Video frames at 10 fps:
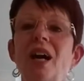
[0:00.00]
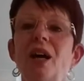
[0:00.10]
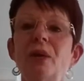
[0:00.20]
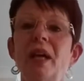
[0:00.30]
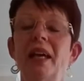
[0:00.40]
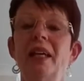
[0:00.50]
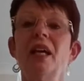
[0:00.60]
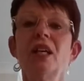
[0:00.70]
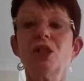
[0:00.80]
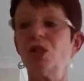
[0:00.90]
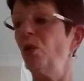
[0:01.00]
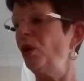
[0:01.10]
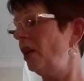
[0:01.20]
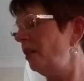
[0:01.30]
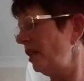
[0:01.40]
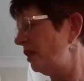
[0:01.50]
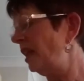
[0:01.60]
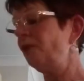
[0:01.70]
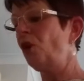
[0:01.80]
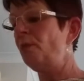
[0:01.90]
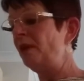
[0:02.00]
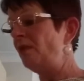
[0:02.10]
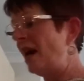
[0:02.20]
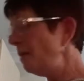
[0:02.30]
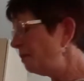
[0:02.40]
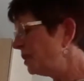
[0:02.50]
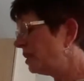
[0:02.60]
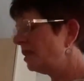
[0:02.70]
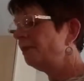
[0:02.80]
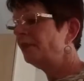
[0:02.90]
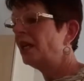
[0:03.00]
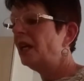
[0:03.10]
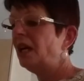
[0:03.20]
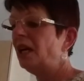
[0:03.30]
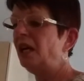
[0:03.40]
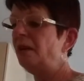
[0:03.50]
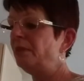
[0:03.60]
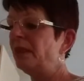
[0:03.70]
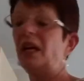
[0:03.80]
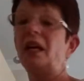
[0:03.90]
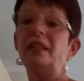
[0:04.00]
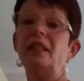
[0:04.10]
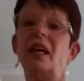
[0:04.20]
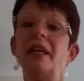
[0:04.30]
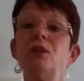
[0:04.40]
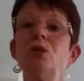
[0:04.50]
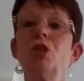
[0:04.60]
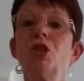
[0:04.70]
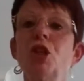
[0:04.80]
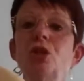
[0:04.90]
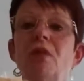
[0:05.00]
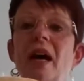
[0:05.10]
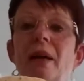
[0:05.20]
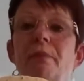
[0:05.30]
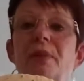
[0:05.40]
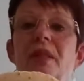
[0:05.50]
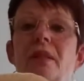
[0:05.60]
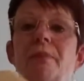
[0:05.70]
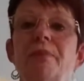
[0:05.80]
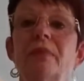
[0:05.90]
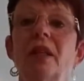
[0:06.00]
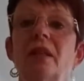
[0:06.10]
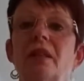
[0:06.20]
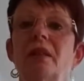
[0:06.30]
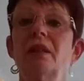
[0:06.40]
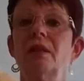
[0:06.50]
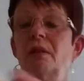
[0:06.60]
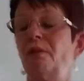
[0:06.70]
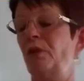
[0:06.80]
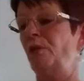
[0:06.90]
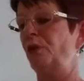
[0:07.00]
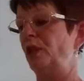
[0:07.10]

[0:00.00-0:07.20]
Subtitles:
Okay, so then I've got my wraps. I use 2 wraps for